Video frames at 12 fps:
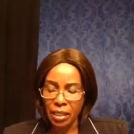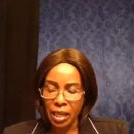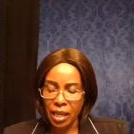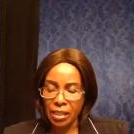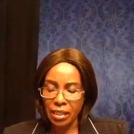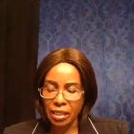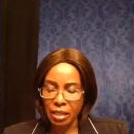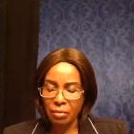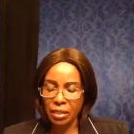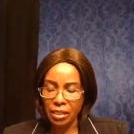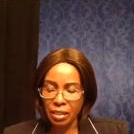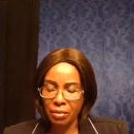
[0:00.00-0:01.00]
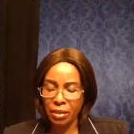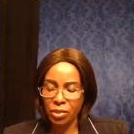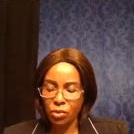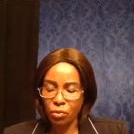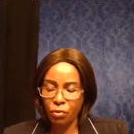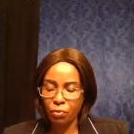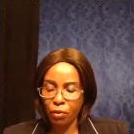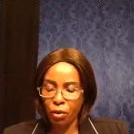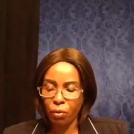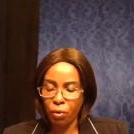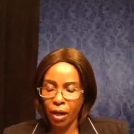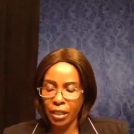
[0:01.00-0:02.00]
eight seven seven, two
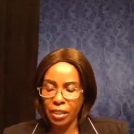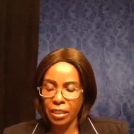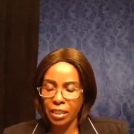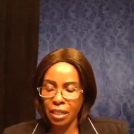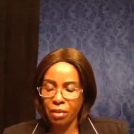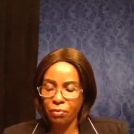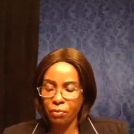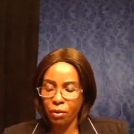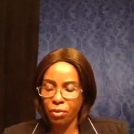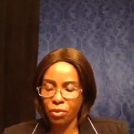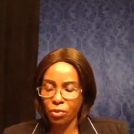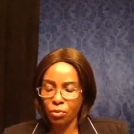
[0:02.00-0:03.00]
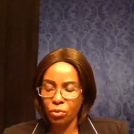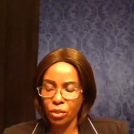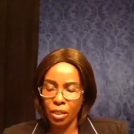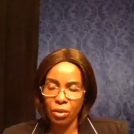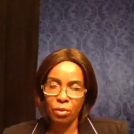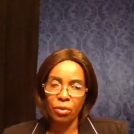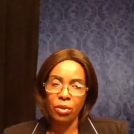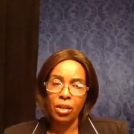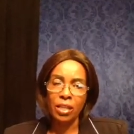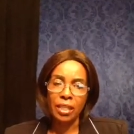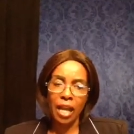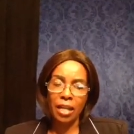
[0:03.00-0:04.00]
four one, three four two zero.
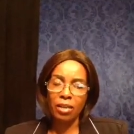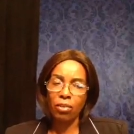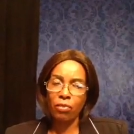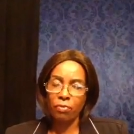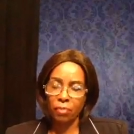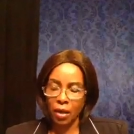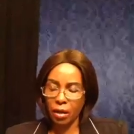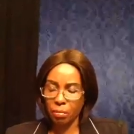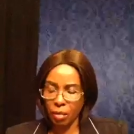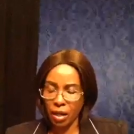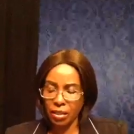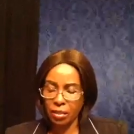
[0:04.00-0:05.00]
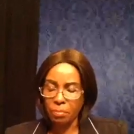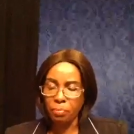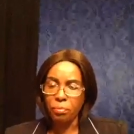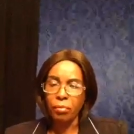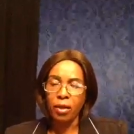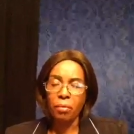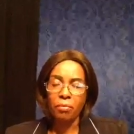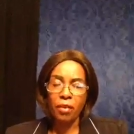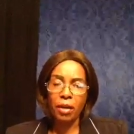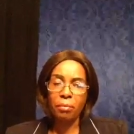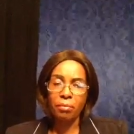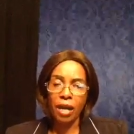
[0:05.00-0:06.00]
Thank you very much,
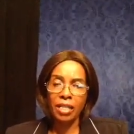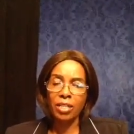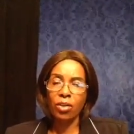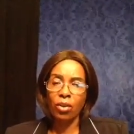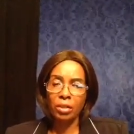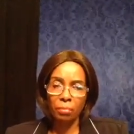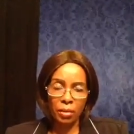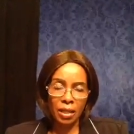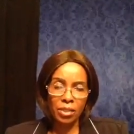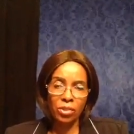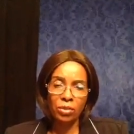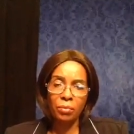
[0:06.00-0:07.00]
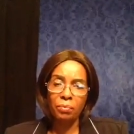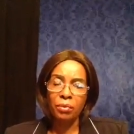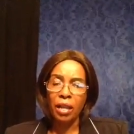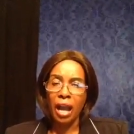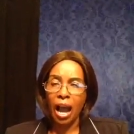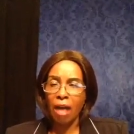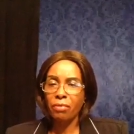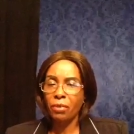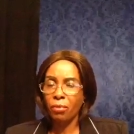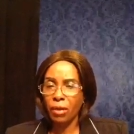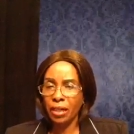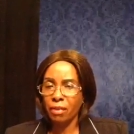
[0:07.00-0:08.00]
very much. God bless you. Have a
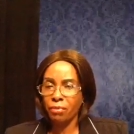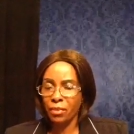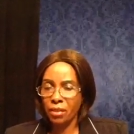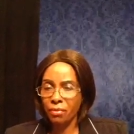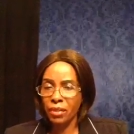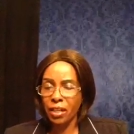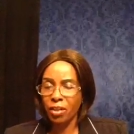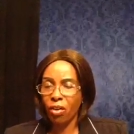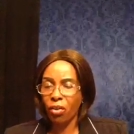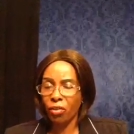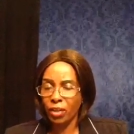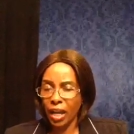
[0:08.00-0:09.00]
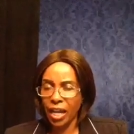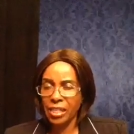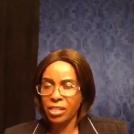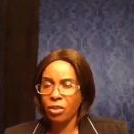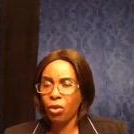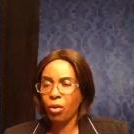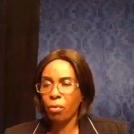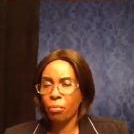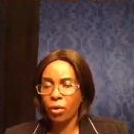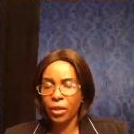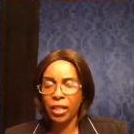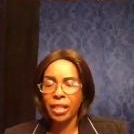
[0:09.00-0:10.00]
wonderful evening or night or
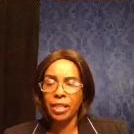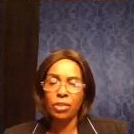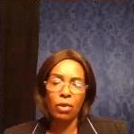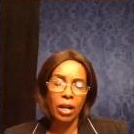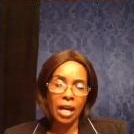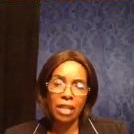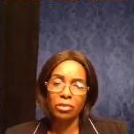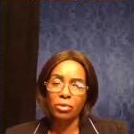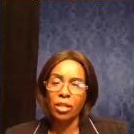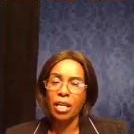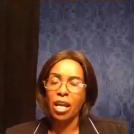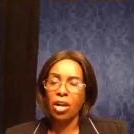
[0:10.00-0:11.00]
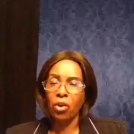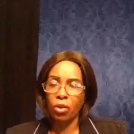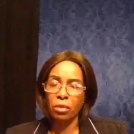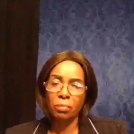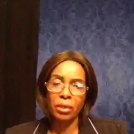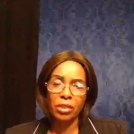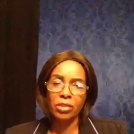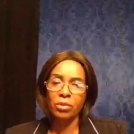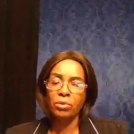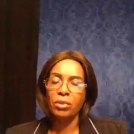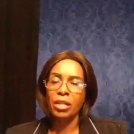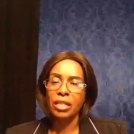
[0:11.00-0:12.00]
morning in your country. God bless
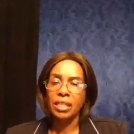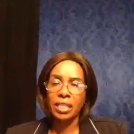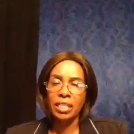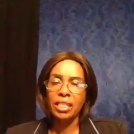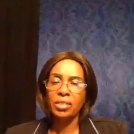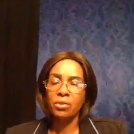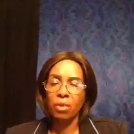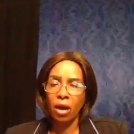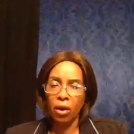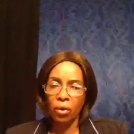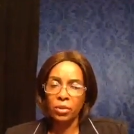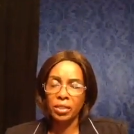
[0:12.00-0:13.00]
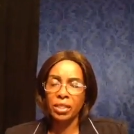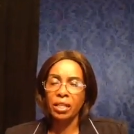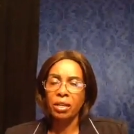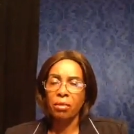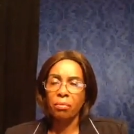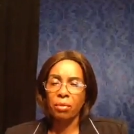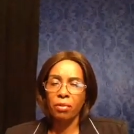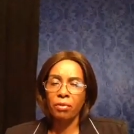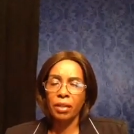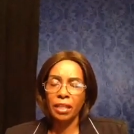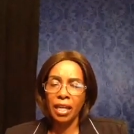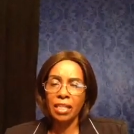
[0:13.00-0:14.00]
you. This is your host,
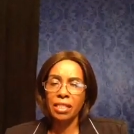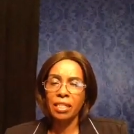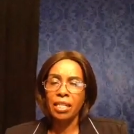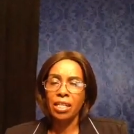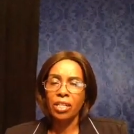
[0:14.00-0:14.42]
Prophetess